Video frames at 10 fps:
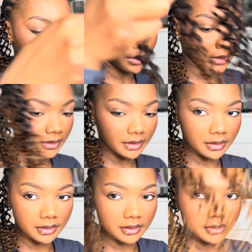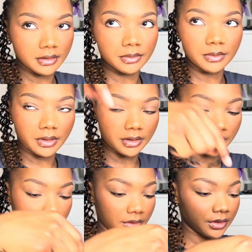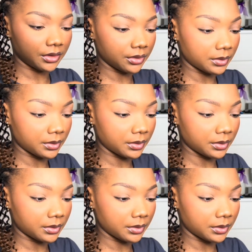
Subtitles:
But We're gonna continue